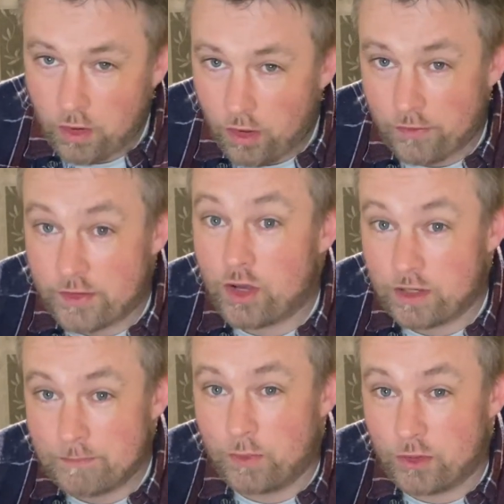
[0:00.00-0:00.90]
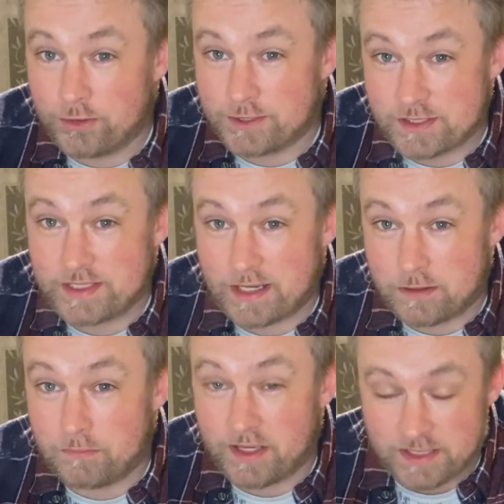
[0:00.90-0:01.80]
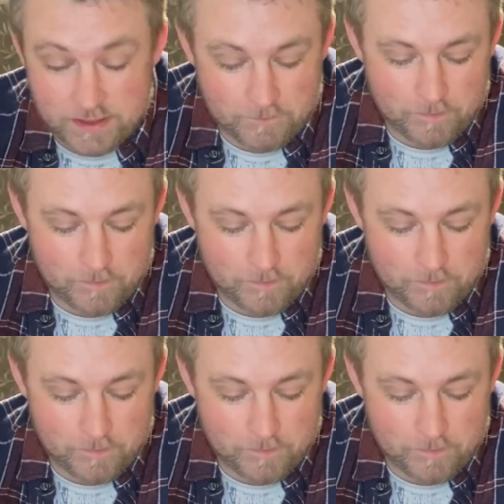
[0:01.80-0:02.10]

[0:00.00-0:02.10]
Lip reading: Or the all-important second bite.